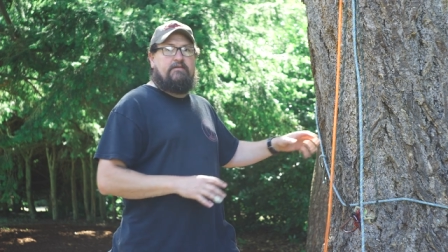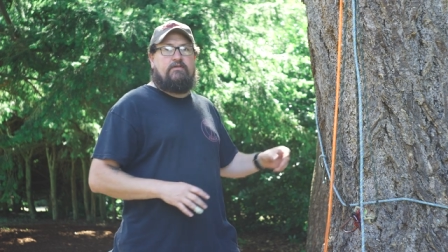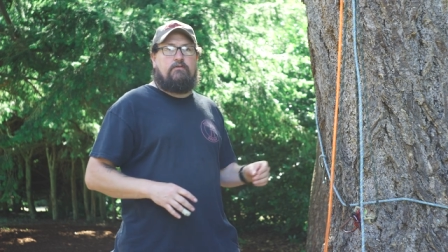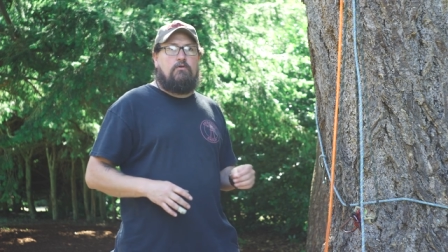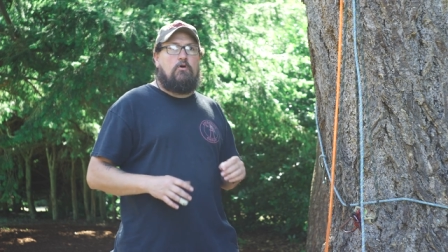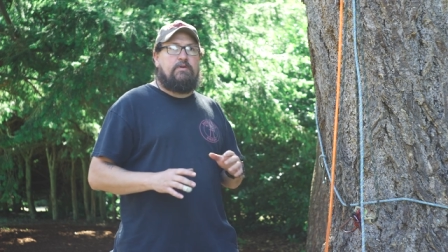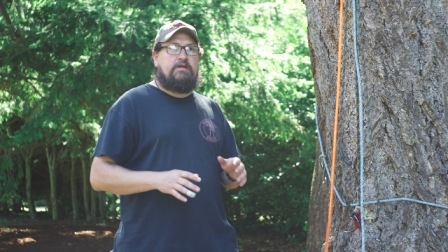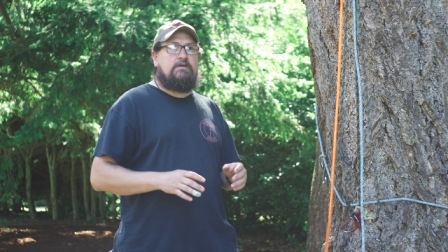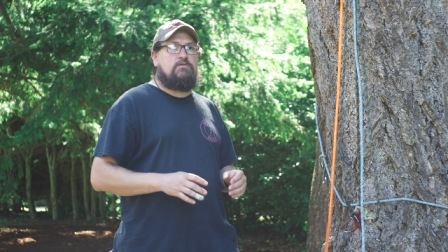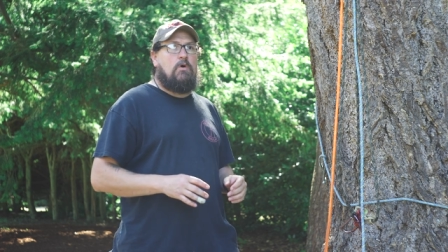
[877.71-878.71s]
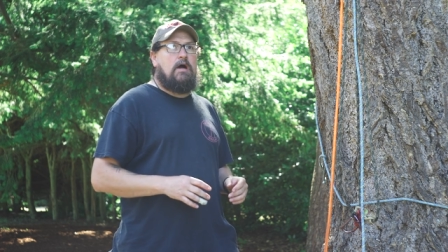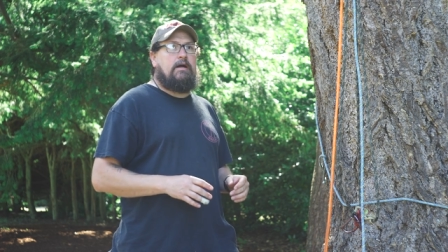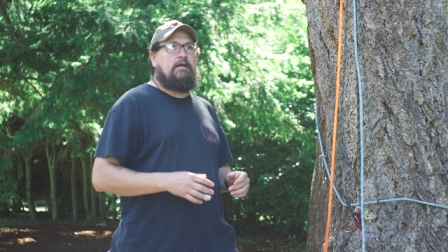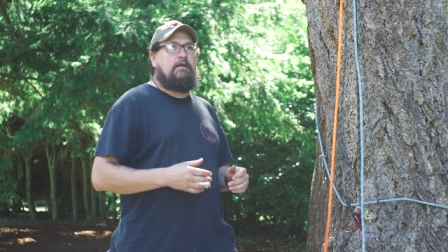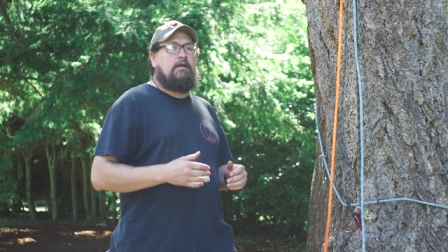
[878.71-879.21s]
give in the rope, and here's why.
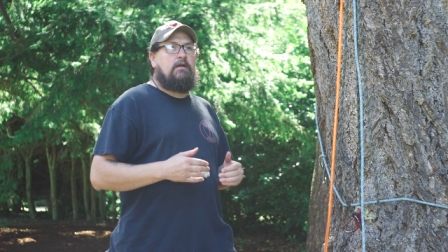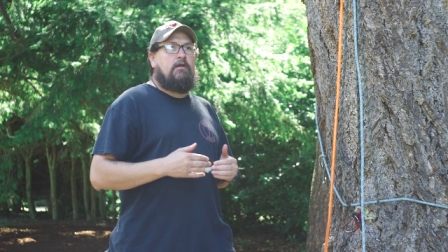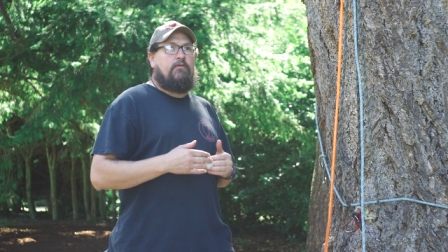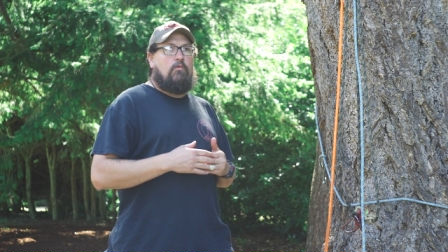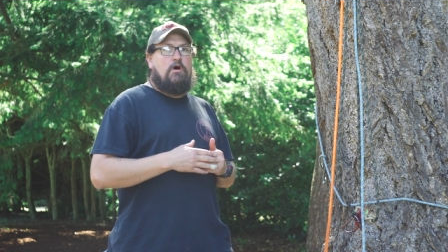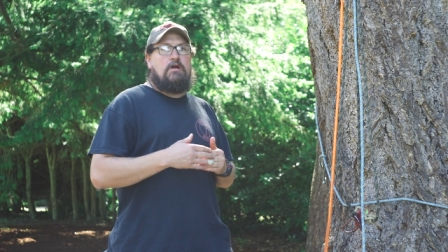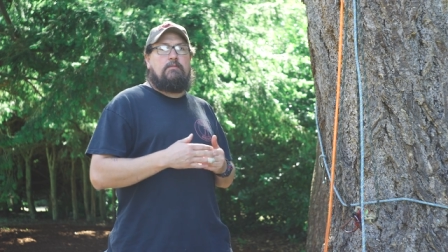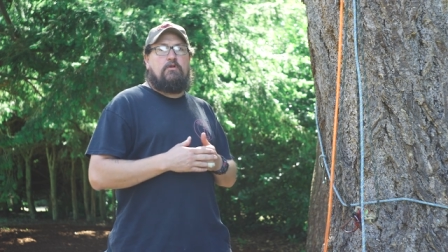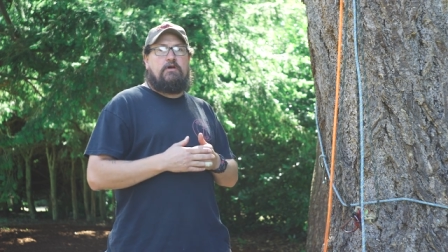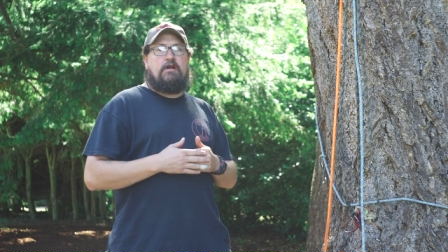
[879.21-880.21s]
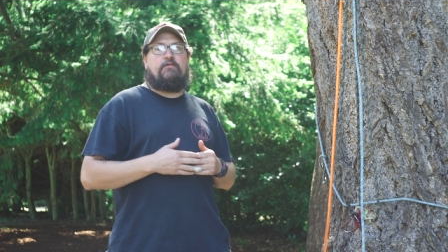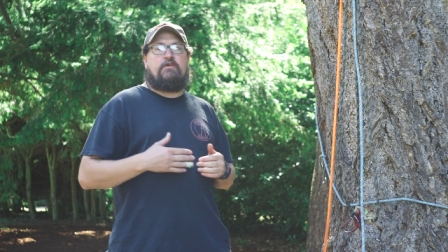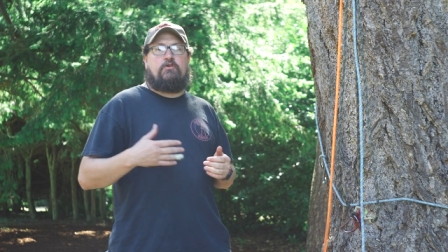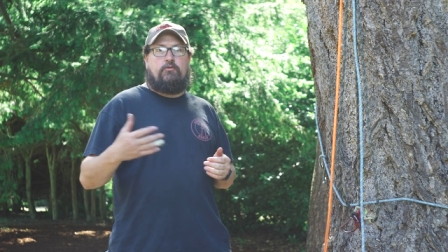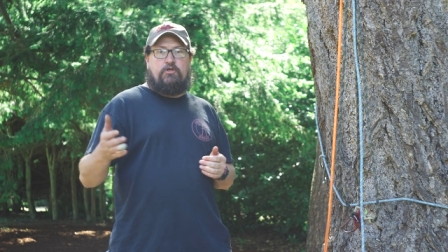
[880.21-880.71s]
The one I'm looking at the
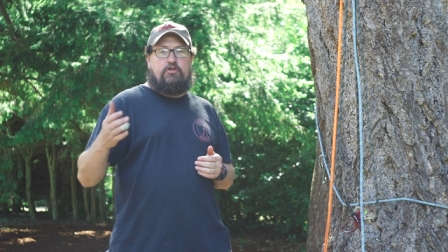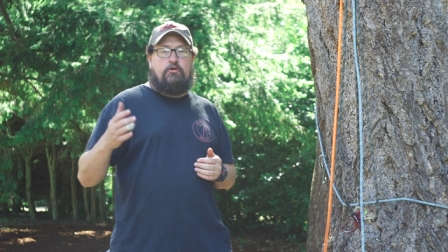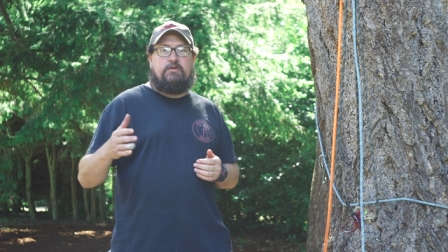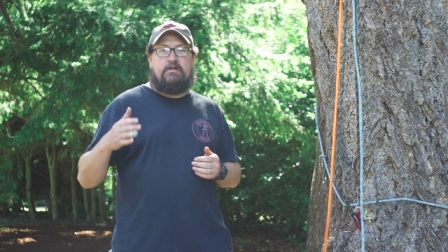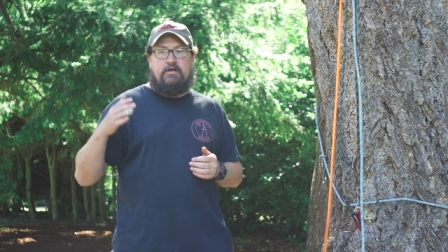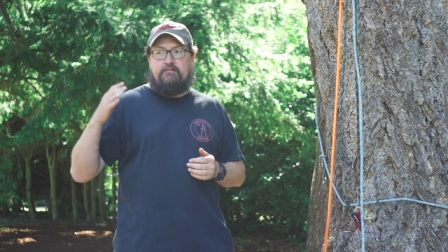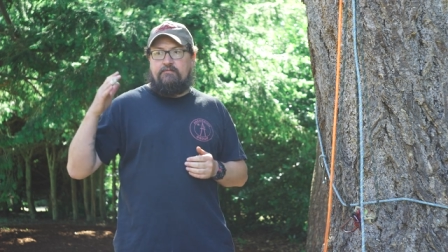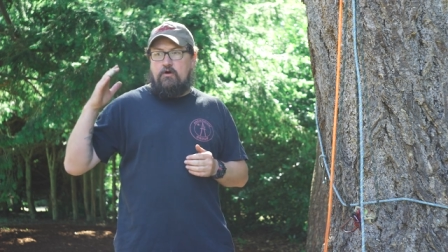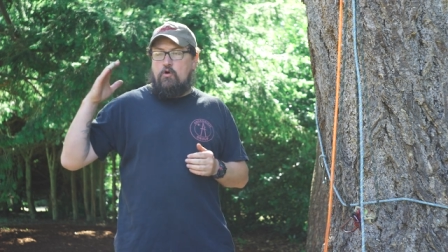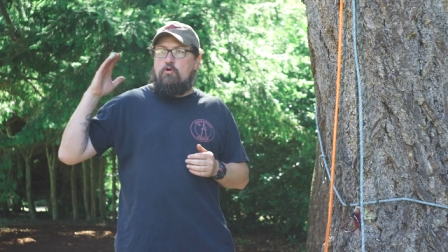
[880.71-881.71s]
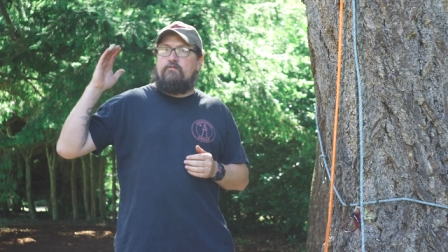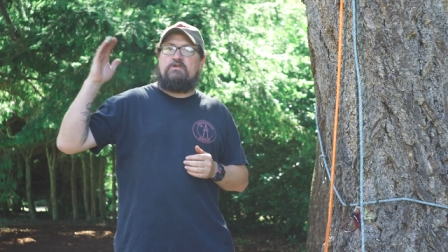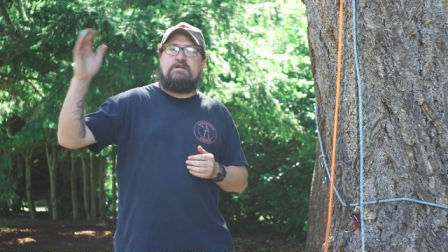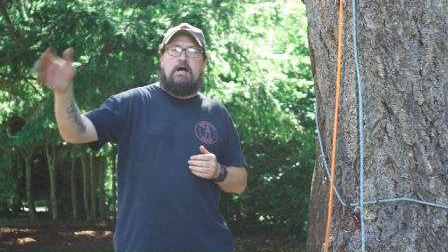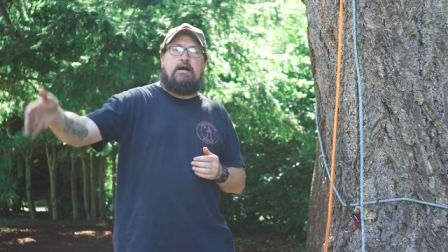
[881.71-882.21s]
cumulative, the
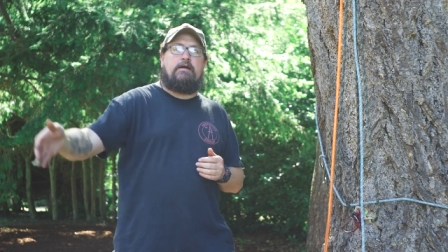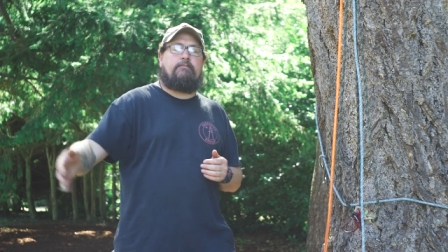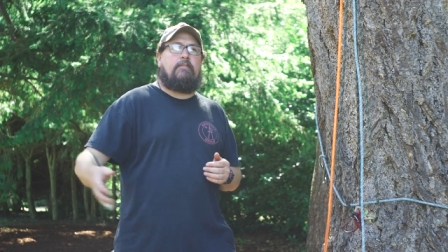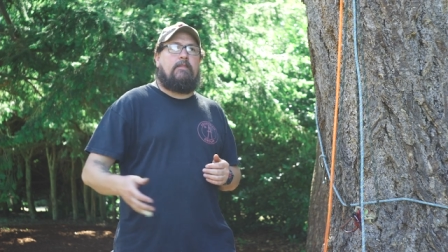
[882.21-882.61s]
over time.